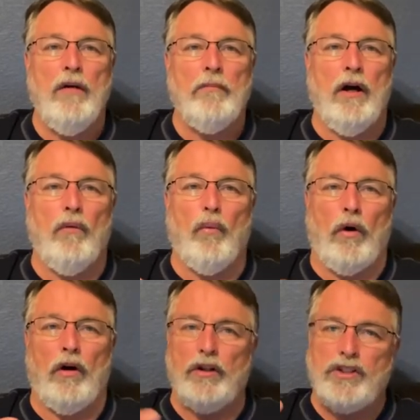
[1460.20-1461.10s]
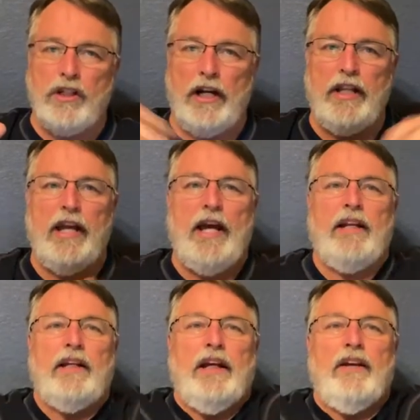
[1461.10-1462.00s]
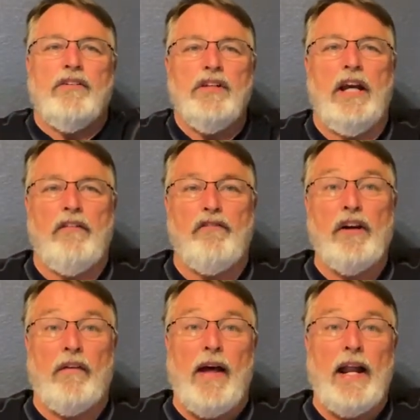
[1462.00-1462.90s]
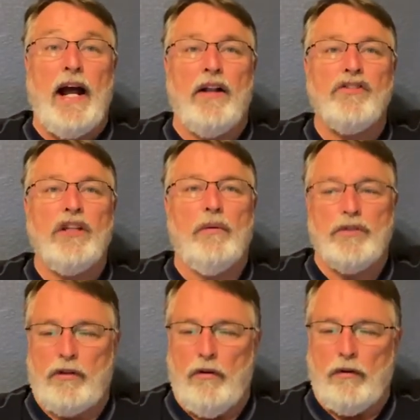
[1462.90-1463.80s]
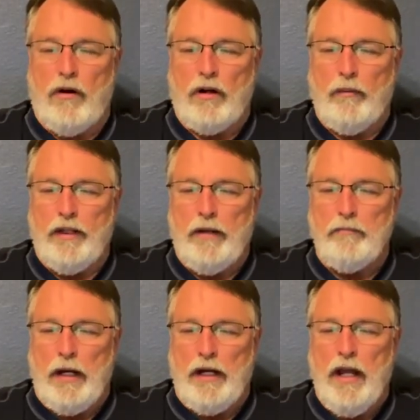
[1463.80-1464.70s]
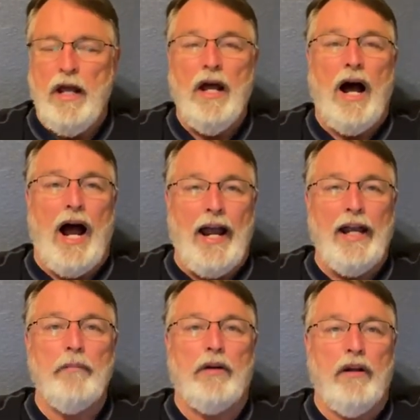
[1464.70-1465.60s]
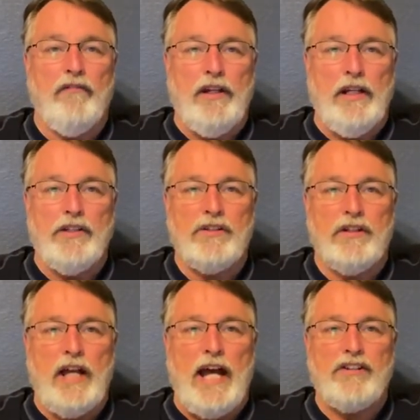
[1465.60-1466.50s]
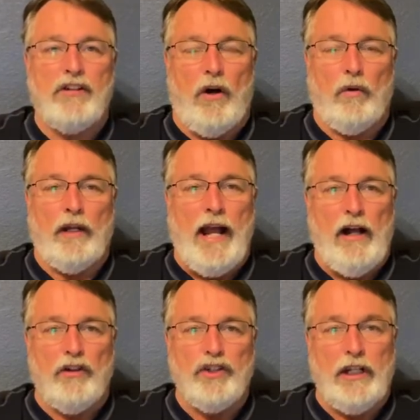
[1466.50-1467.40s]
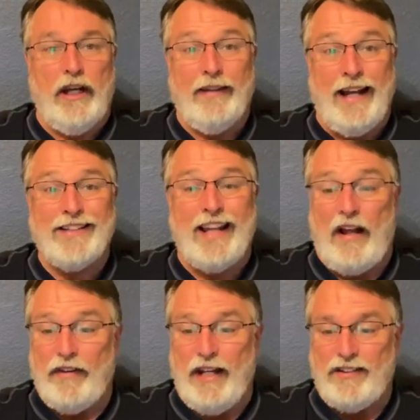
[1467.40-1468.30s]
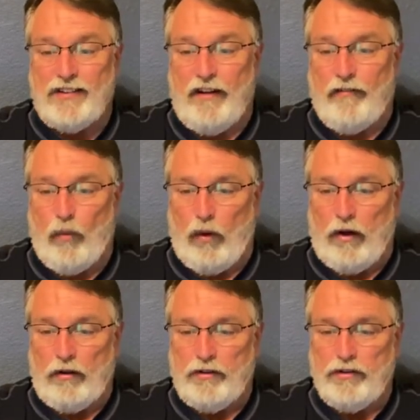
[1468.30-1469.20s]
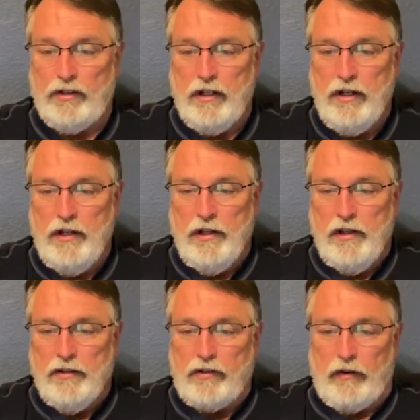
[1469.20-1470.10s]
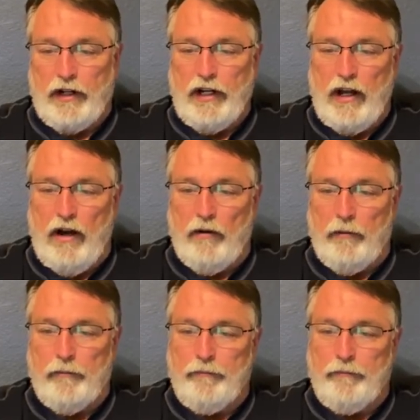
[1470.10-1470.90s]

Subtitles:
But we're going to study that and figure that out and see what's going on with it. But I am convinced that's golden algae, and that's how that stuff works. So there you go.